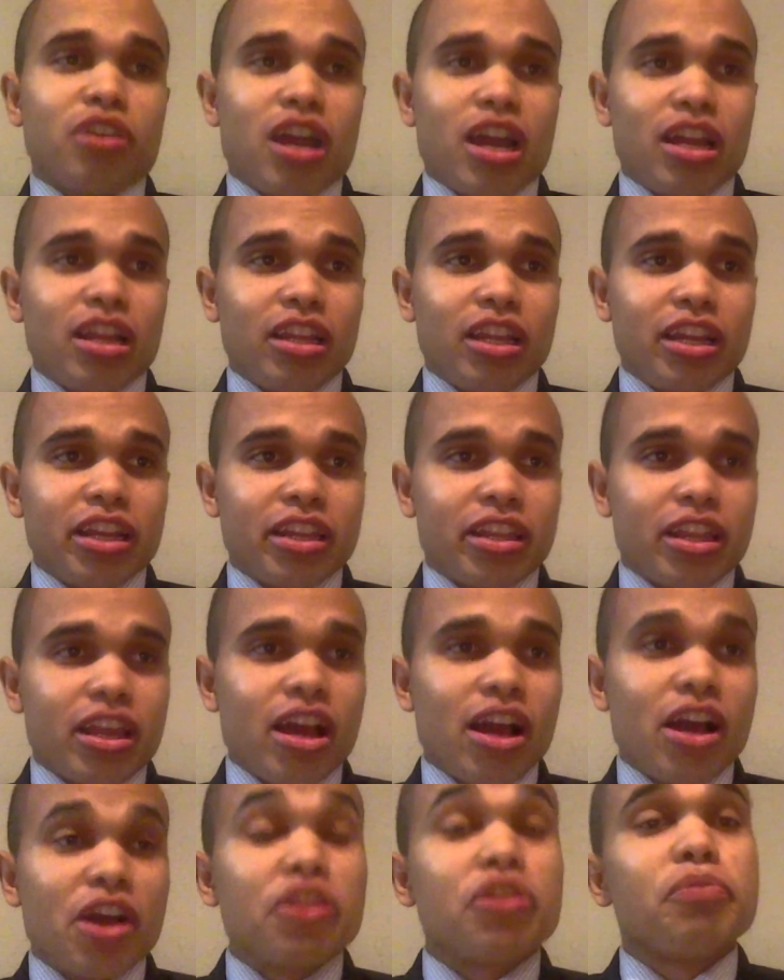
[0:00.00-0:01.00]
I like
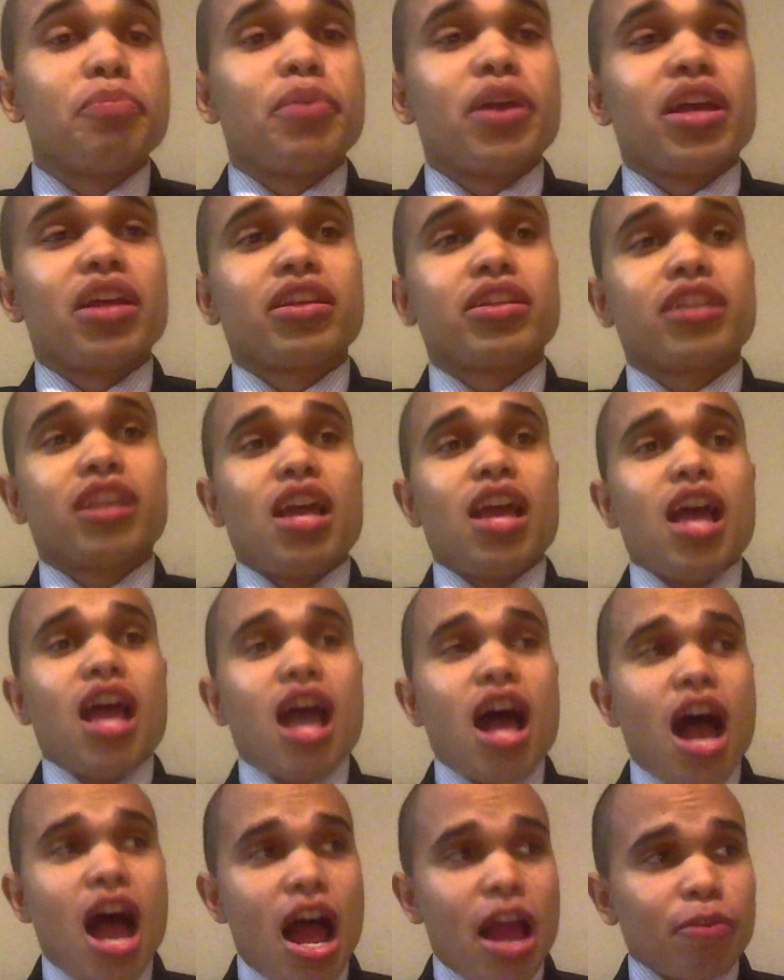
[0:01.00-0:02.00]
the best.
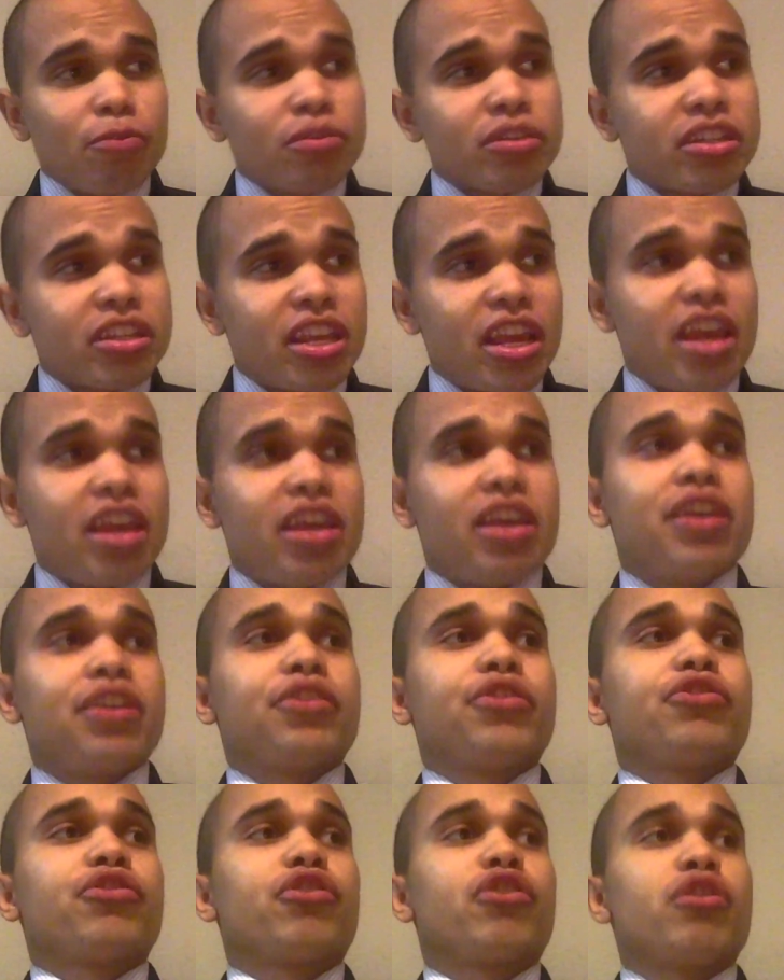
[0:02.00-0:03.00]
I would say, in
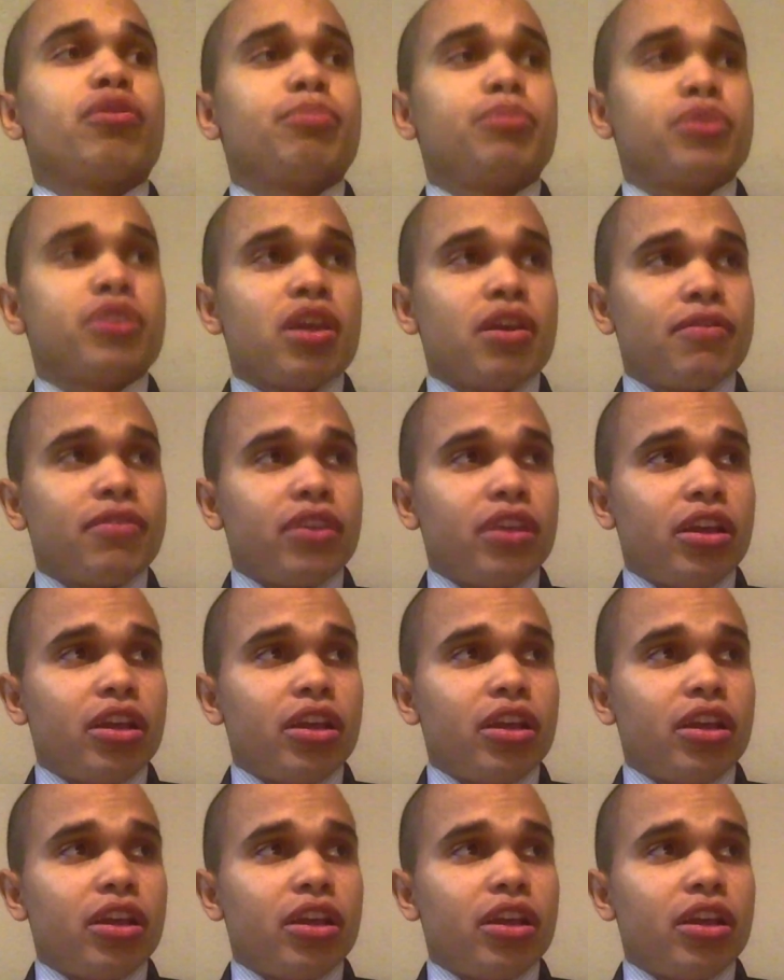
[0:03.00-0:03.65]
terms of